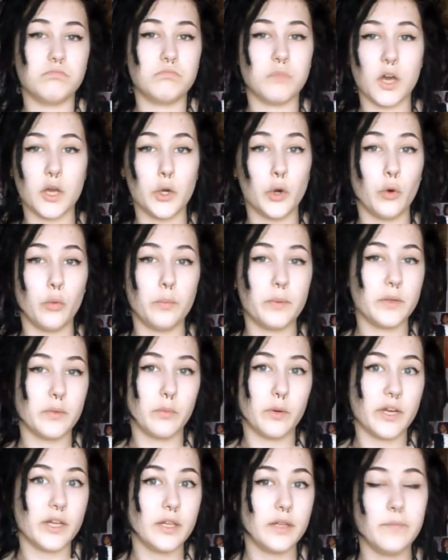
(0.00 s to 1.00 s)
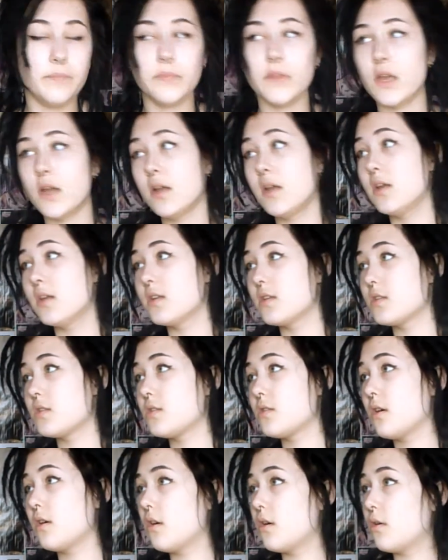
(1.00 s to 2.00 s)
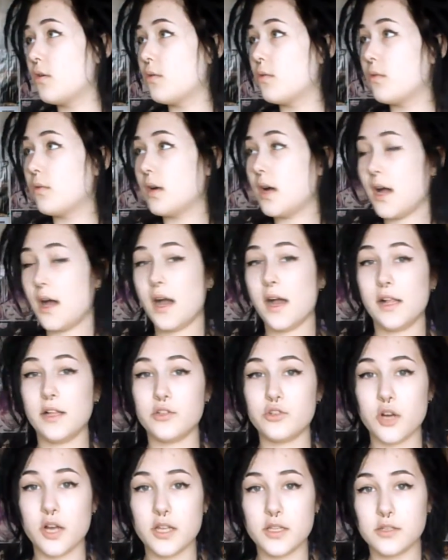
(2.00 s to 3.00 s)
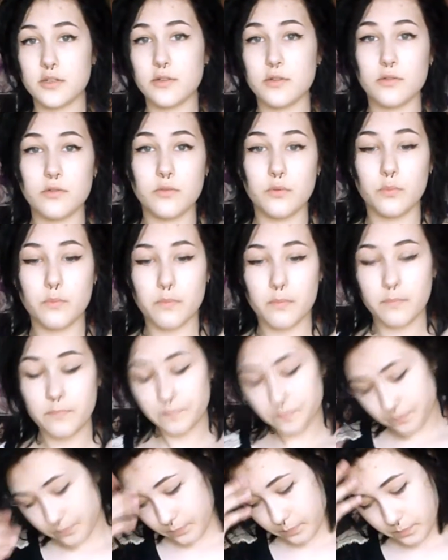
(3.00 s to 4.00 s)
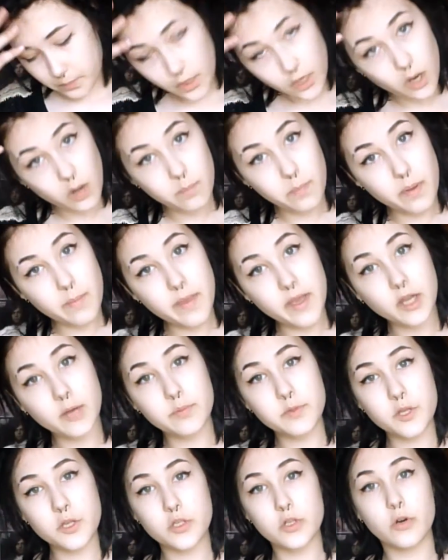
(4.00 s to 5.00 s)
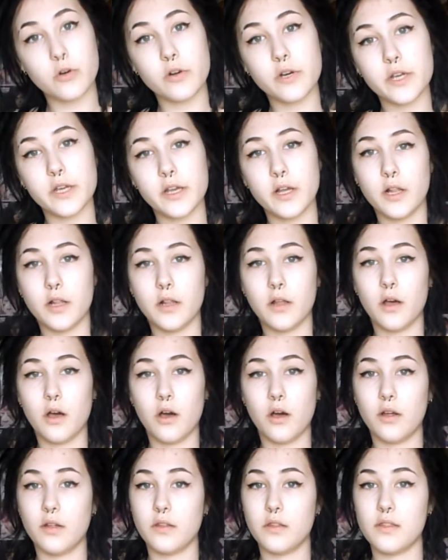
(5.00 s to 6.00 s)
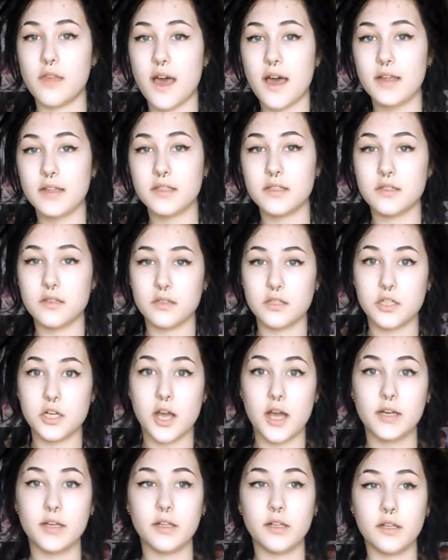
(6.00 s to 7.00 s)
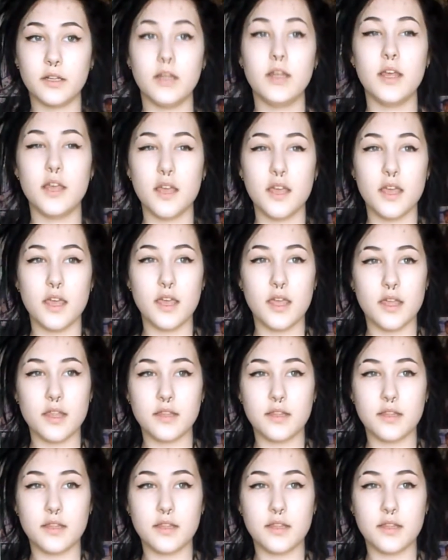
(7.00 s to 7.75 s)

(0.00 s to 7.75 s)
I hope it will. So I'll try to put up a makeup tutorial on that channel in